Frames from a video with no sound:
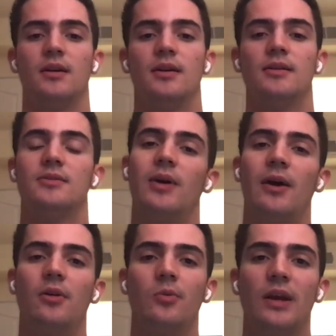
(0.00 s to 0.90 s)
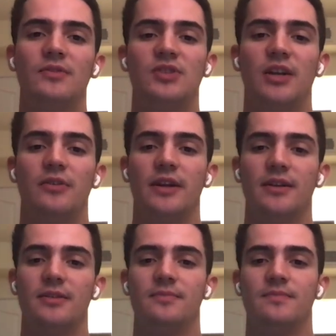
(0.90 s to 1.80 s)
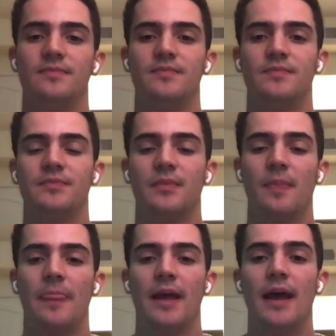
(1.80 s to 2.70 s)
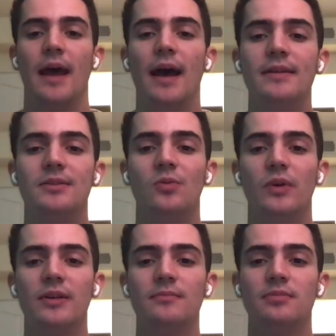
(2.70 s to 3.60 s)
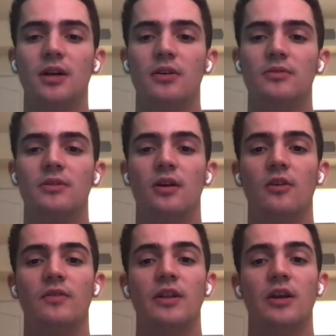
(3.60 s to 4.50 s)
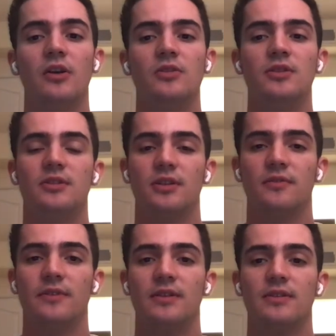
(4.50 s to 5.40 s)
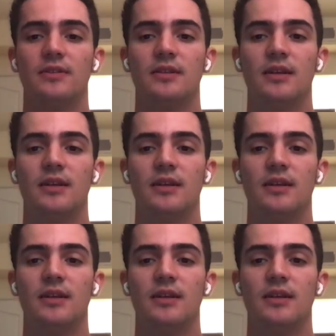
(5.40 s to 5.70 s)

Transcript: So how are waves generated? As the wind blows over the ocean surface,